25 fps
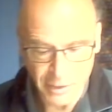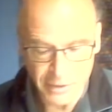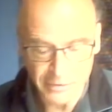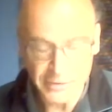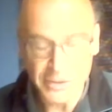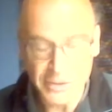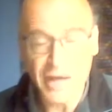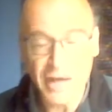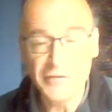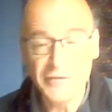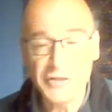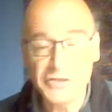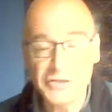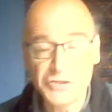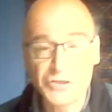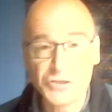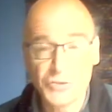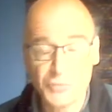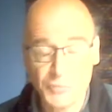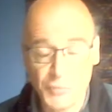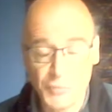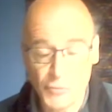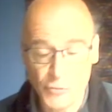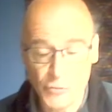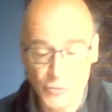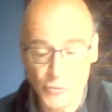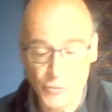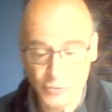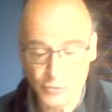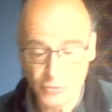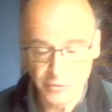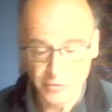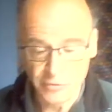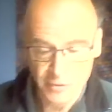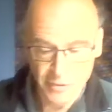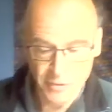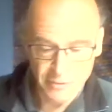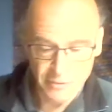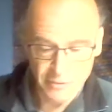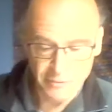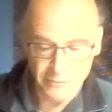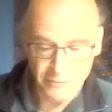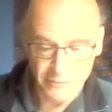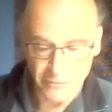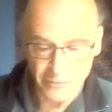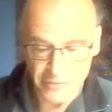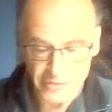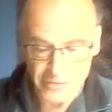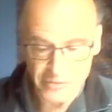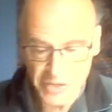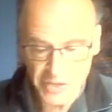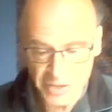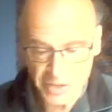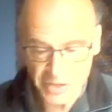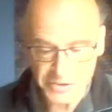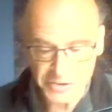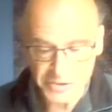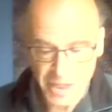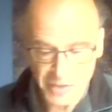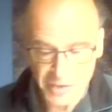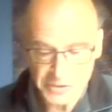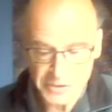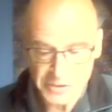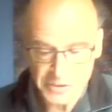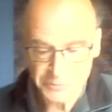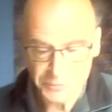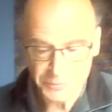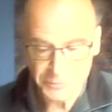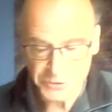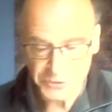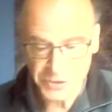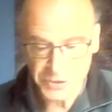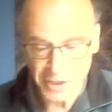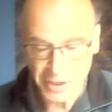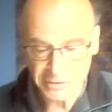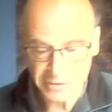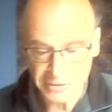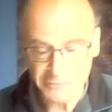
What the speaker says: its support for the Zionist project,